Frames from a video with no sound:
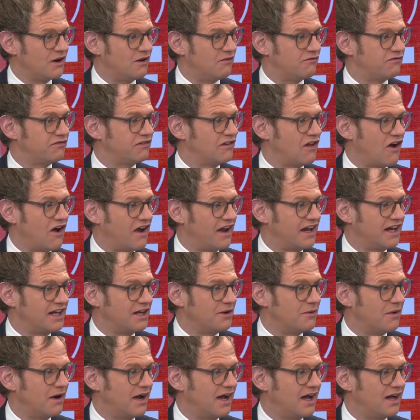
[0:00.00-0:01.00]
I can't fly
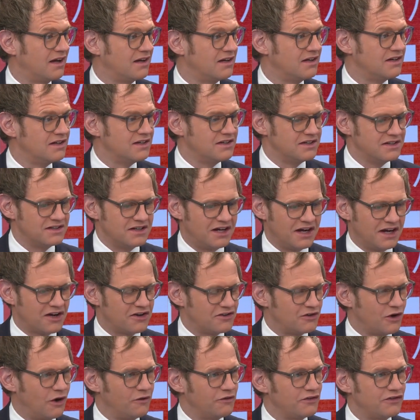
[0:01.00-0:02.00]
anywhere. I
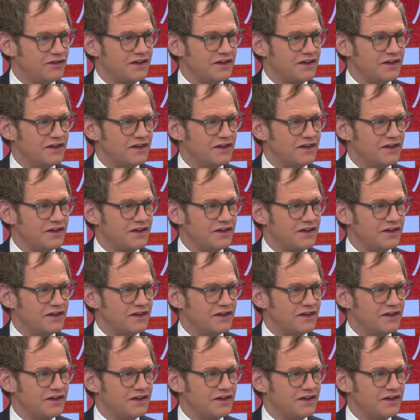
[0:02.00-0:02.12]
obviously